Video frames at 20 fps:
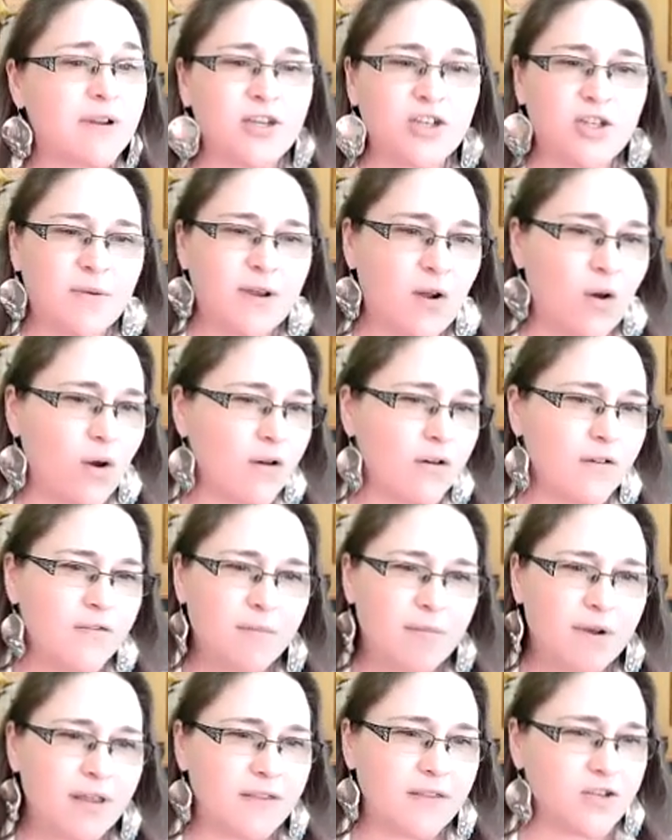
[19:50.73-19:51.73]
She made all of the
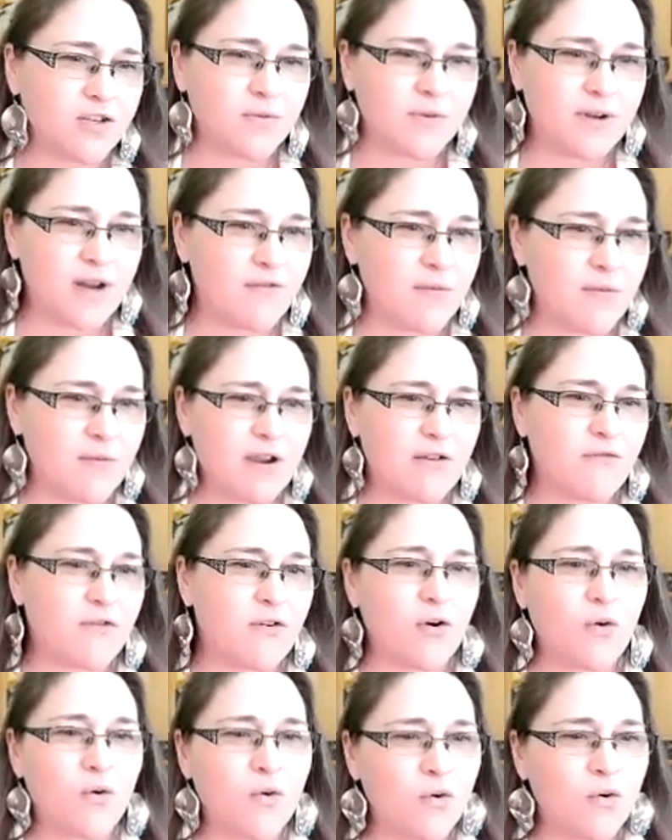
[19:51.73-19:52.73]
money that she would ever make
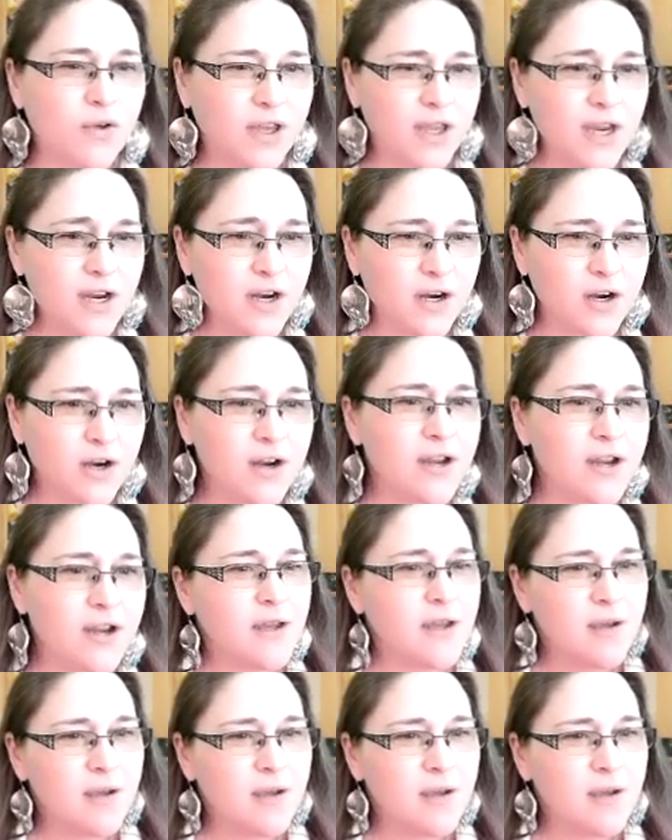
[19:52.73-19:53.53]
for a whole year